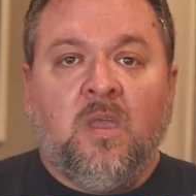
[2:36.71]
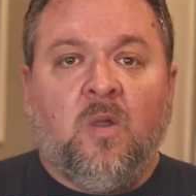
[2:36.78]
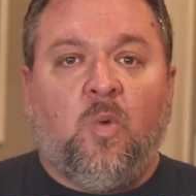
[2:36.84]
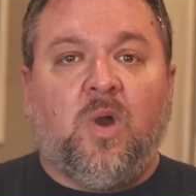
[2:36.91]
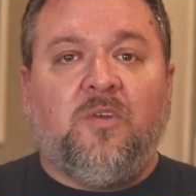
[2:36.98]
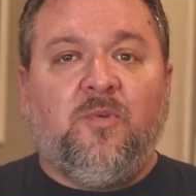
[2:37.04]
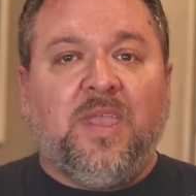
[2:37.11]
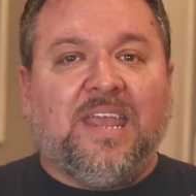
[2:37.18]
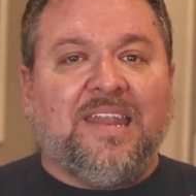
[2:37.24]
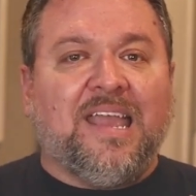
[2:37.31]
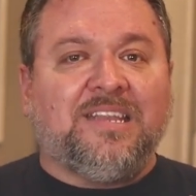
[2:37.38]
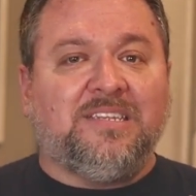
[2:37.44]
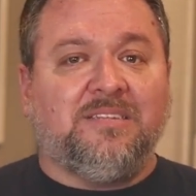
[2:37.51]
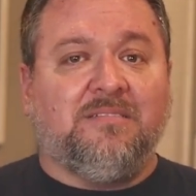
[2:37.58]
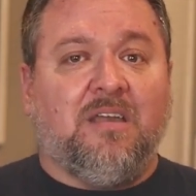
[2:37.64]
What if we
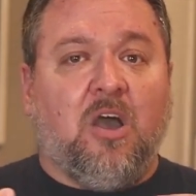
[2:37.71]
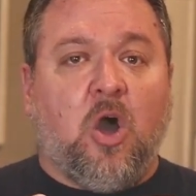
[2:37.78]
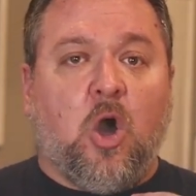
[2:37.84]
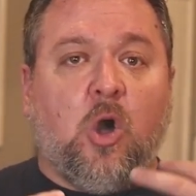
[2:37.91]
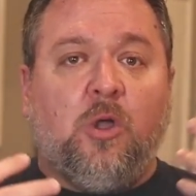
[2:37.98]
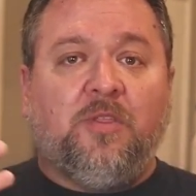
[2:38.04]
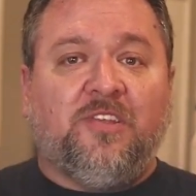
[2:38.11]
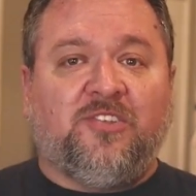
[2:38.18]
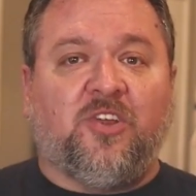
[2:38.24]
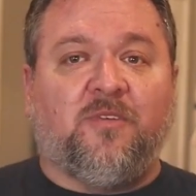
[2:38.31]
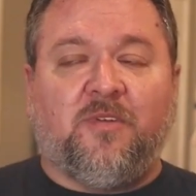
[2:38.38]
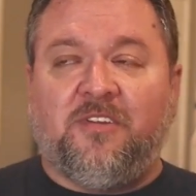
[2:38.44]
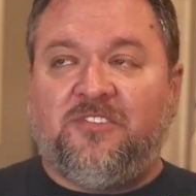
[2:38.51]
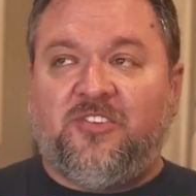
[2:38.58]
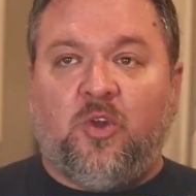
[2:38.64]
connect all the
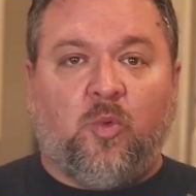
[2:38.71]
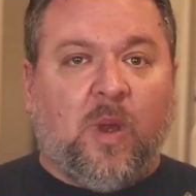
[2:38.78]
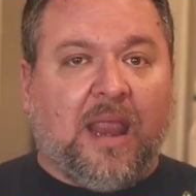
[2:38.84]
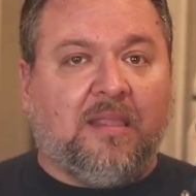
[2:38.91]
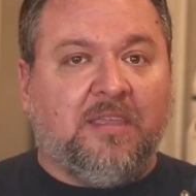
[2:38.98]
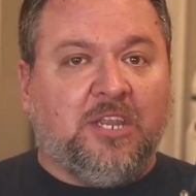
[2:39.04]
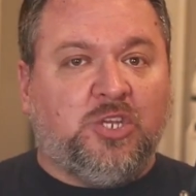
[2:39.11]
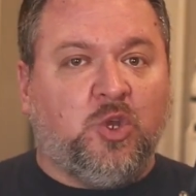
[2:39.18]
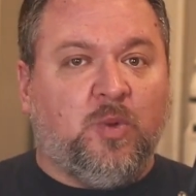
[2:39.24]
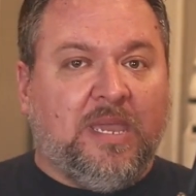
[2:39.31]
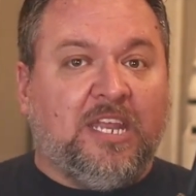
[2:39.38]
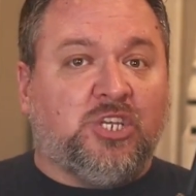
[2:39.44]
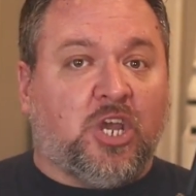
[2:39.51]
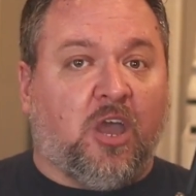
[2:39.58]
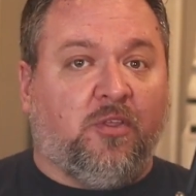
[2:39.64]
servers directly to
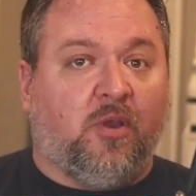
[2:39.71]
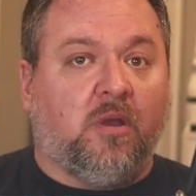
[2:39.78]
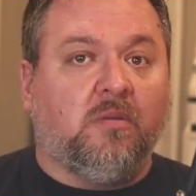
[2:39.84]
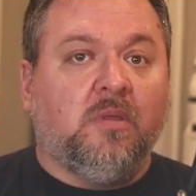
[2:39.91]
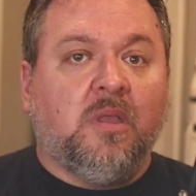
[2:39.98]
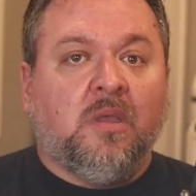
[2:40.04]
each other?